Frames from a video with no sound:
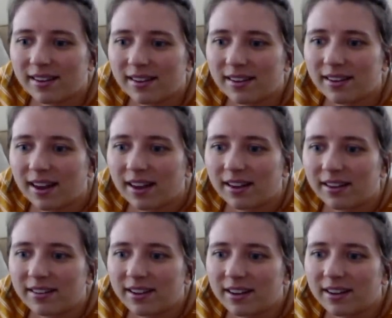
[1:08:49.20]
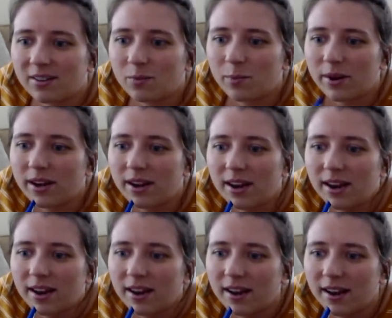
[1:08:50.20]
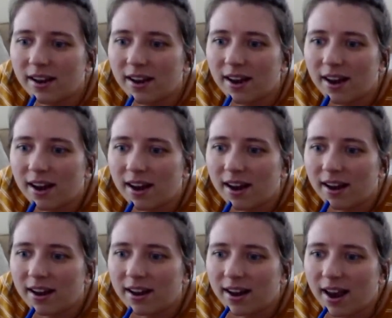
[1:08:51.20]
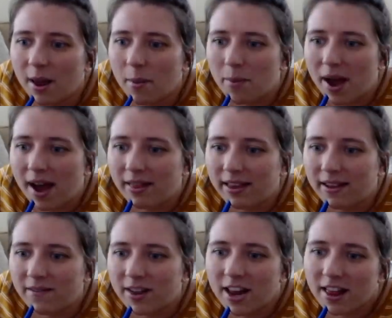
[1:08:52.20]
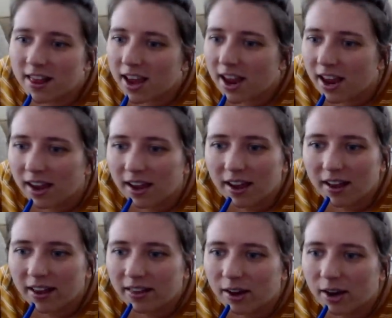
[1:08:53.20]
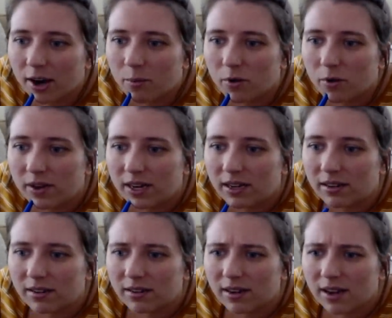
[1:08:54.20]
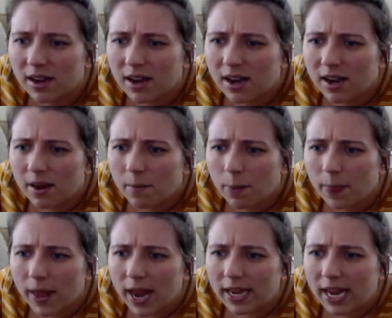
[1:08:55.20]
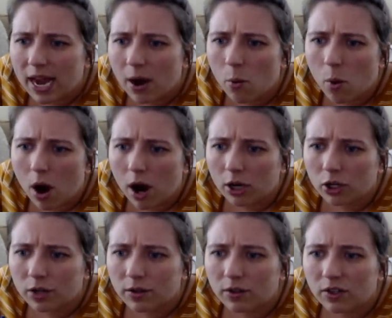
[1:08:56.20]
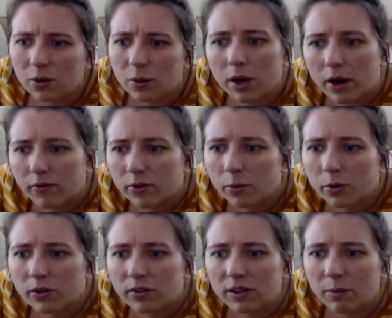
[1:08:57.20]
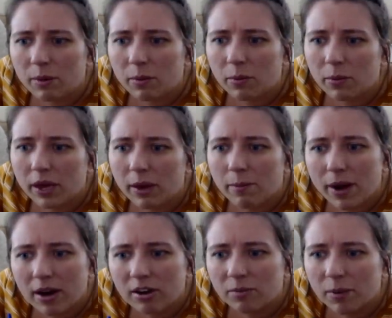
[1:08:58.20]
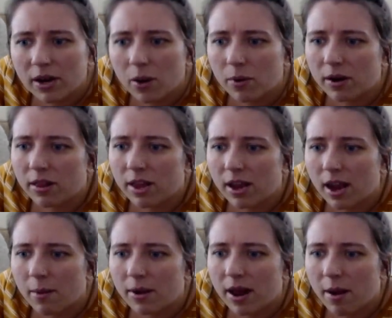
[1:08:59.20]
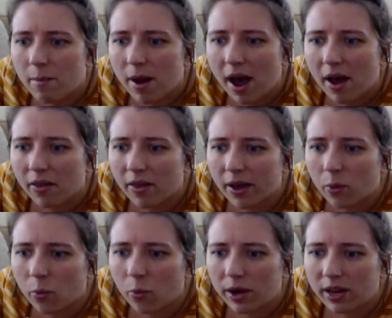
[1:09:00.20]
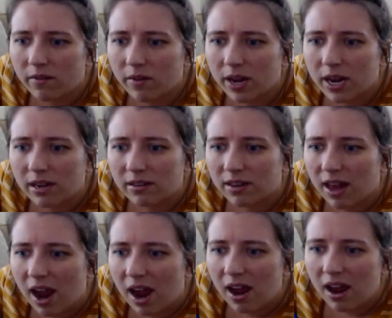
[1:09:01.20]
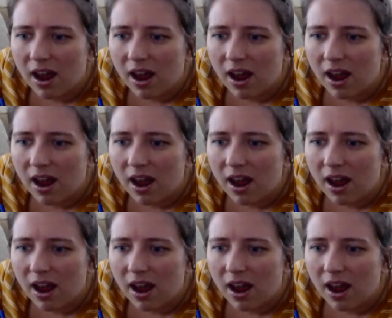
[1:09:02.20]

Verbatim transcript: And Kaylarg said, is being uh, an empath even a thing? Like, there are movies I can't watch because it's too uncomfortable to see people being embarrassed, but I don't want to think I'm an empath. Like, what even is that?